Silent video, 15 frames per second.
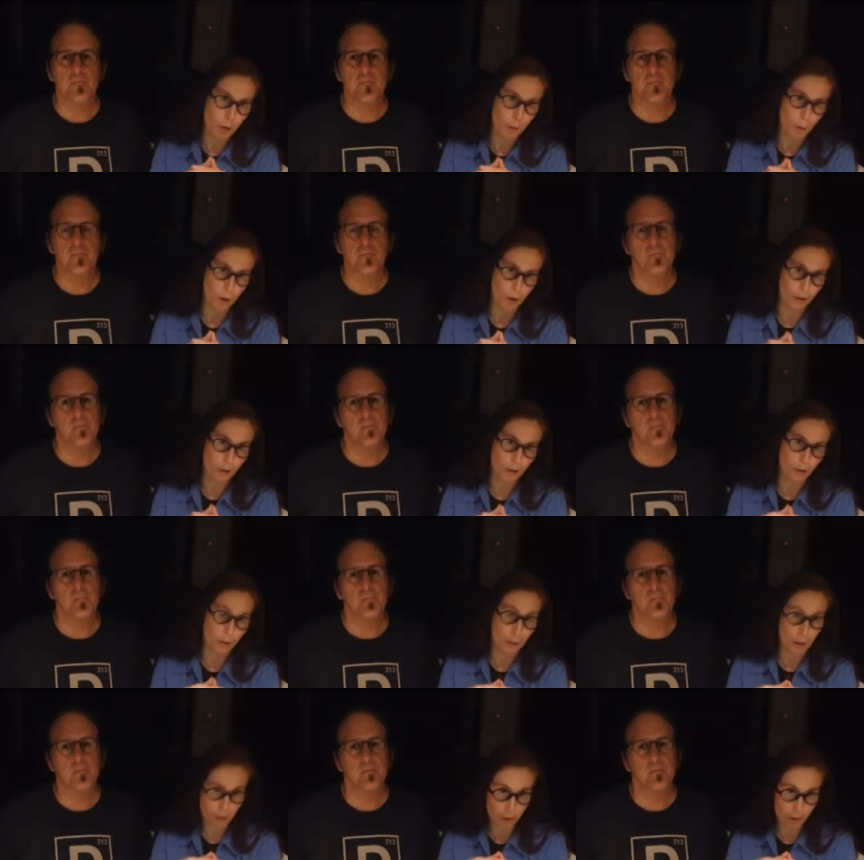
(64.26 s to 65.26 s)
Speaker 1: Award for
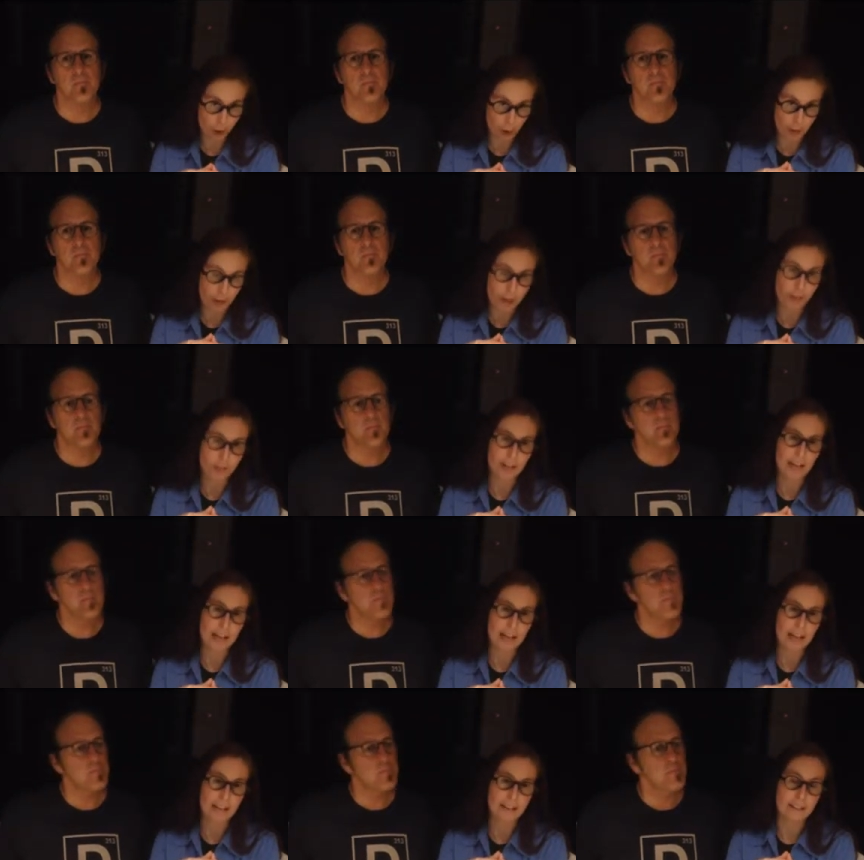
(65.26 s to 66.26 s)
Best Artist
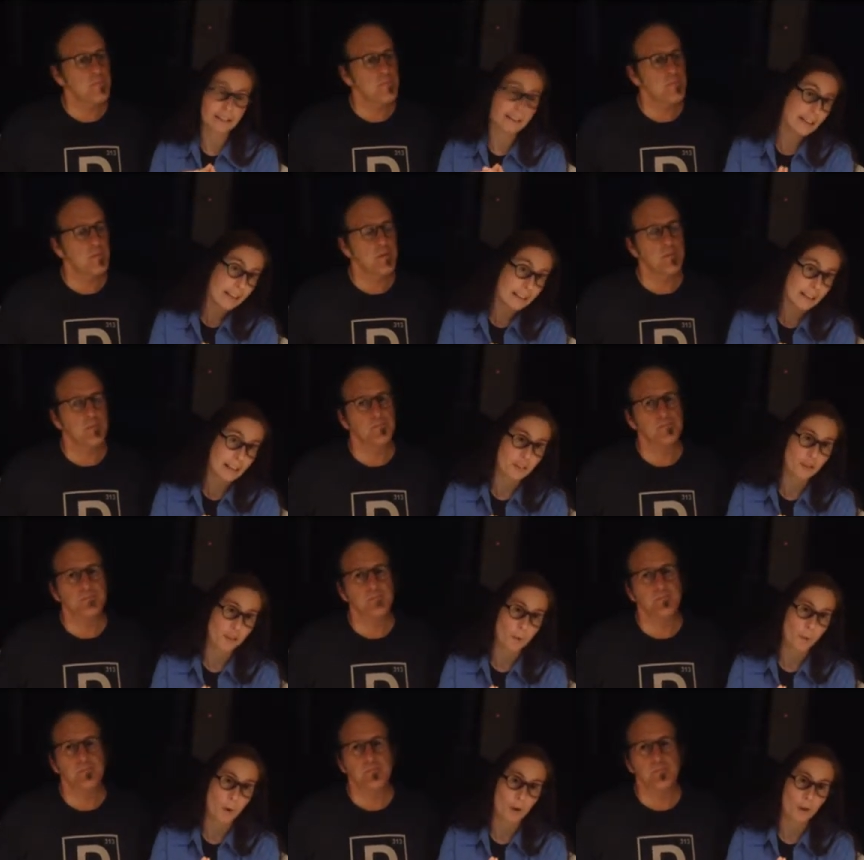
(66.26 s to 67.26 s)
and an Ignatz
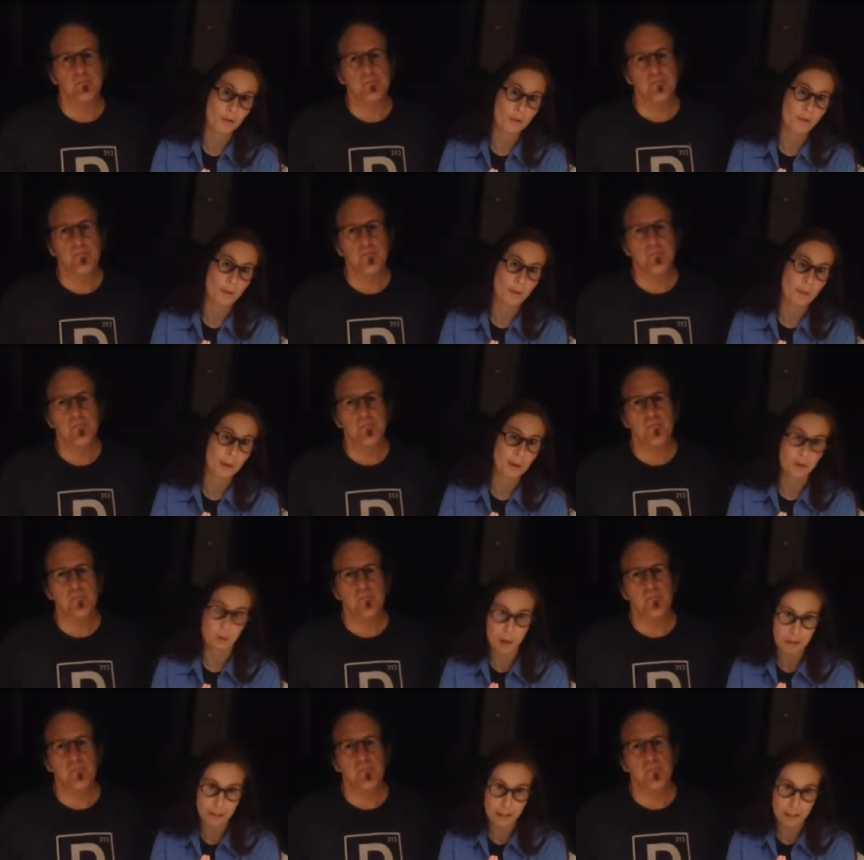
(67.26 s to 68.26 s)
Award for Best
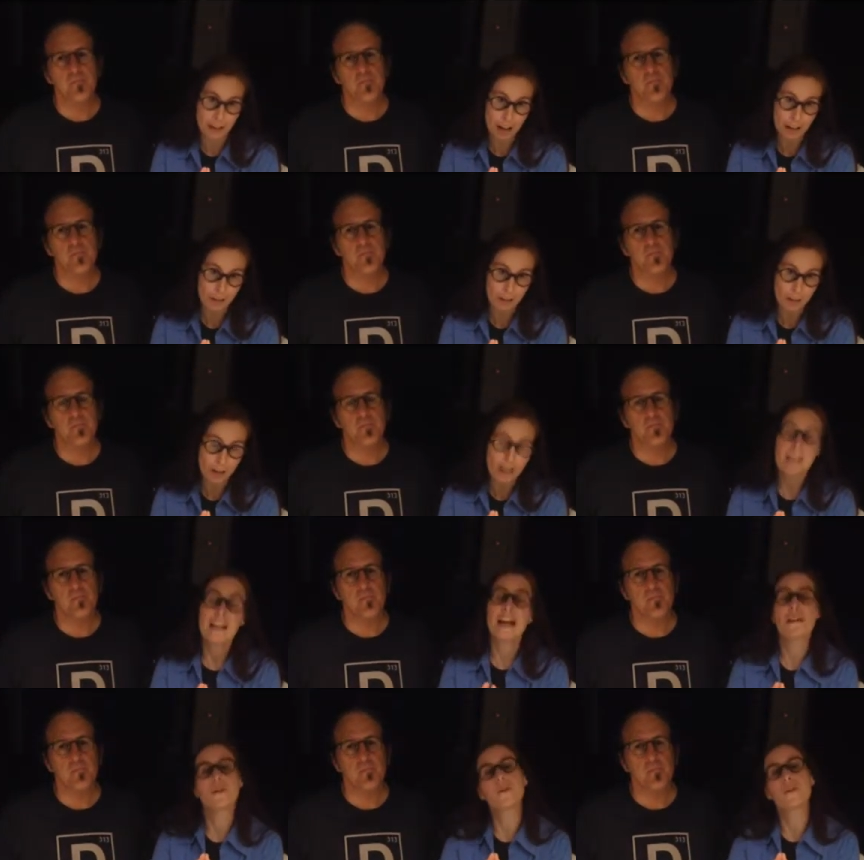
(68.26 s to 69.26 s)
Graphic Novel,
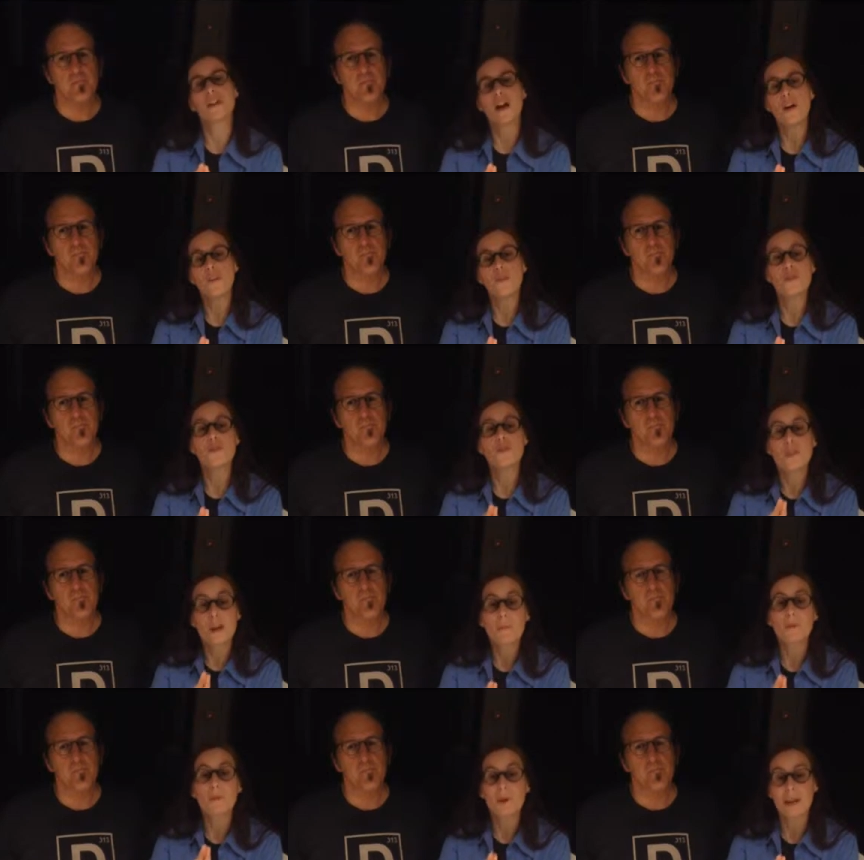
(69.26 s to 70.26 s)
and it was also
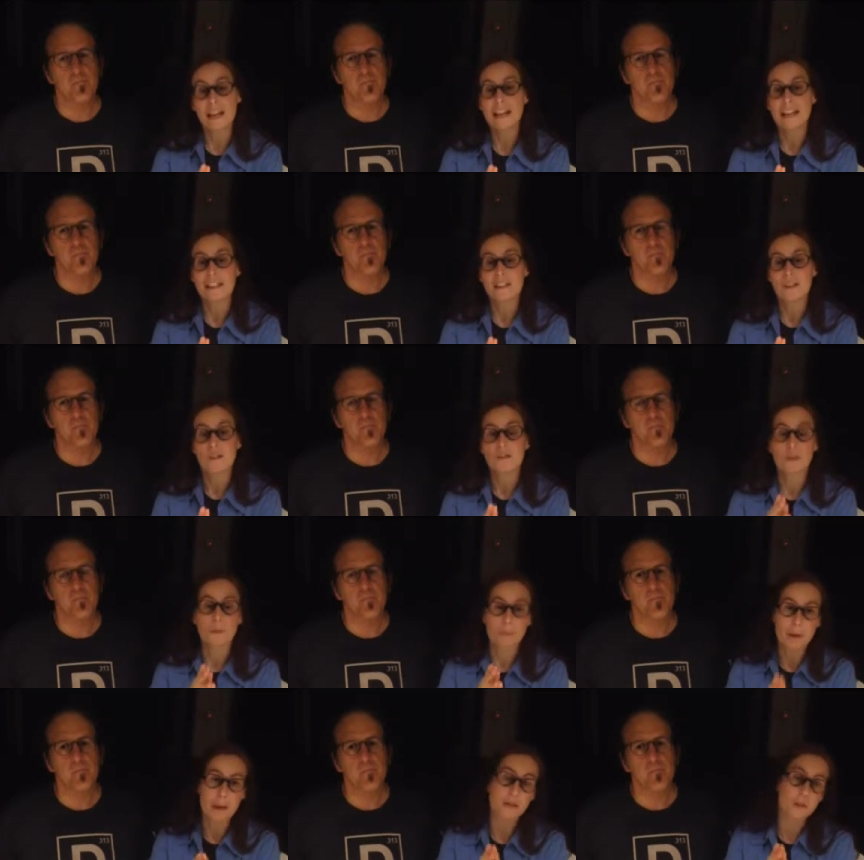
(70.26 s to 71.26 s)
number eight for
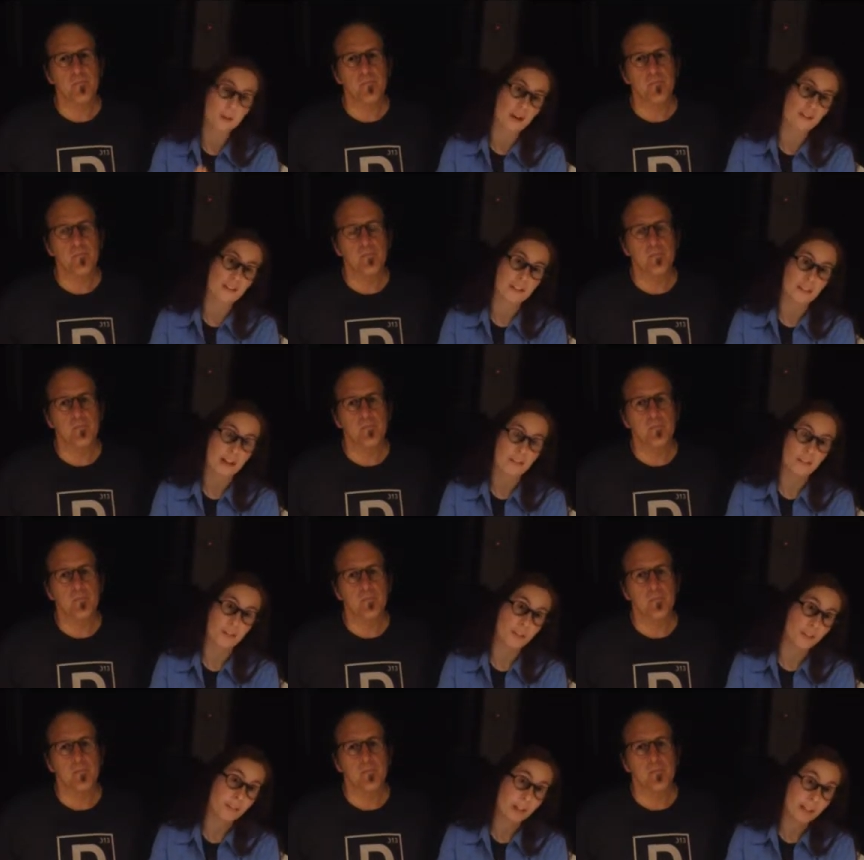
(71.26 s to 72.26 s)
Best Graphic Novels of
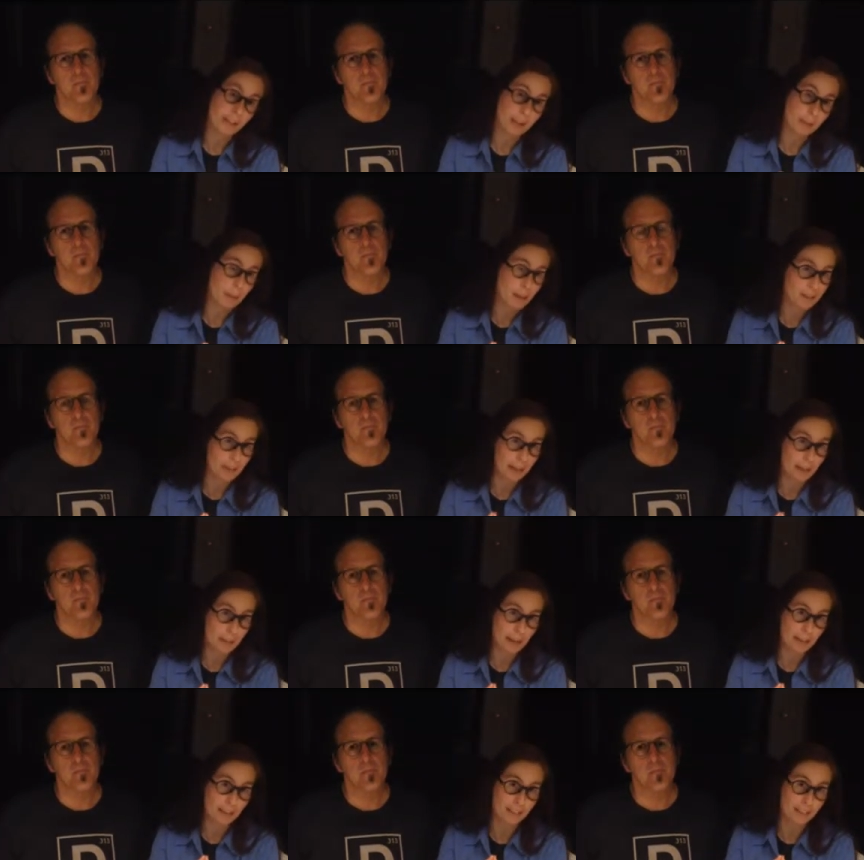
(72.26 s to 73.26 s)
the Decade by Time
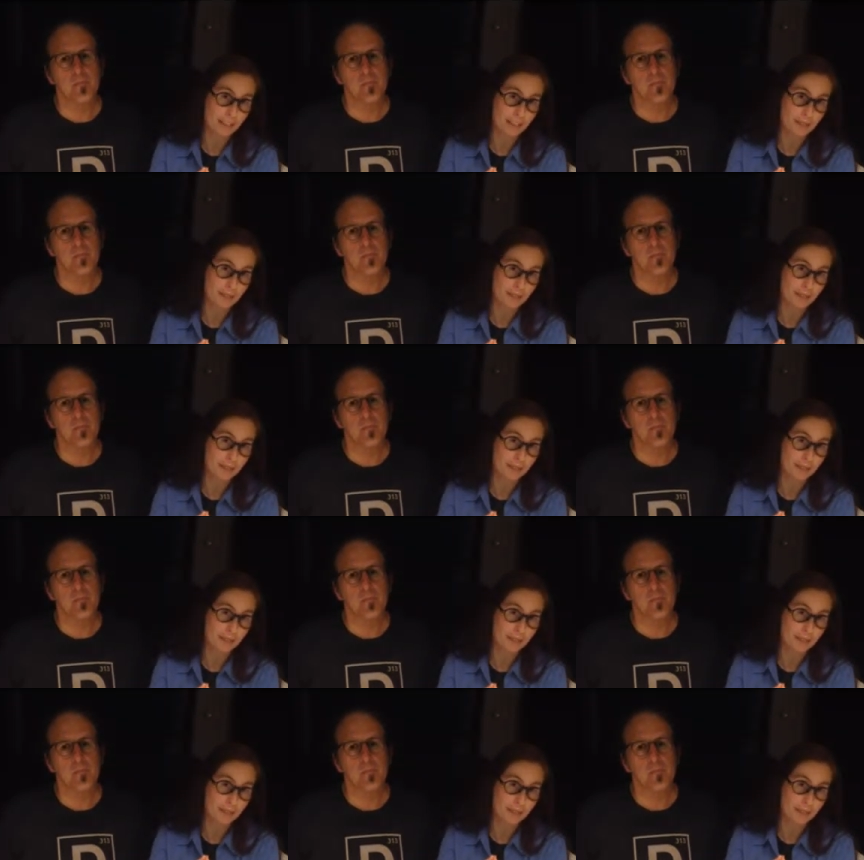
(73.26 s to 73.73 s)
Magazine.